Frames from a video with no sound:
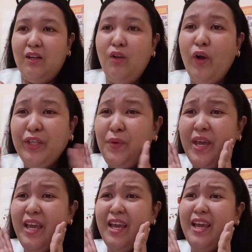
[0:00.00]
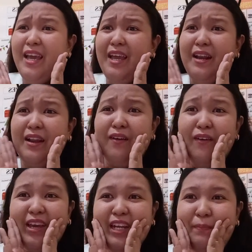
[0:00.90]
Lord Queen!
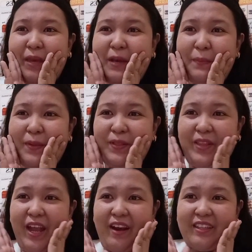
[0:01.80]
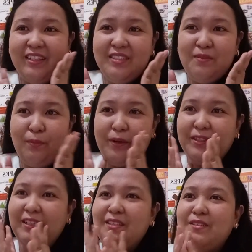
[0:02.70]
Okay, the people there, the
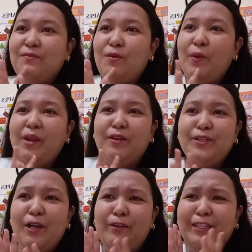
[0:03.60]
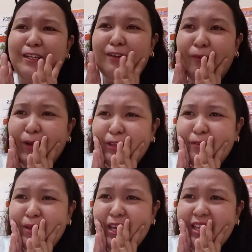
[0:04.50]
subordinates of Queen are shouting, Lord
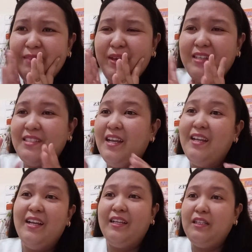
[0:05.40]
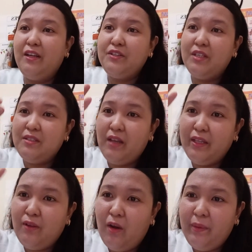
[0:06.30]
Queen! Because then there's a
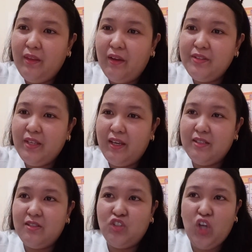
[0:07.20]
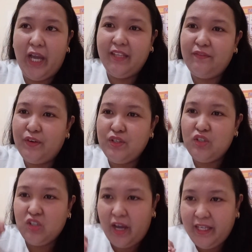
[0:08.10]
side comment here saying it's giant versus
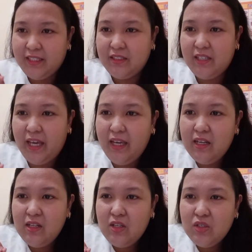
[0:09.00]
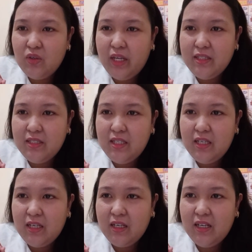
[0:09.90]
giant, okay? So let's
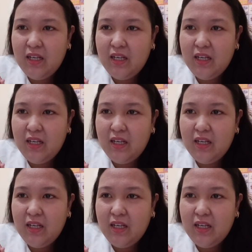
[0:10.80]
see.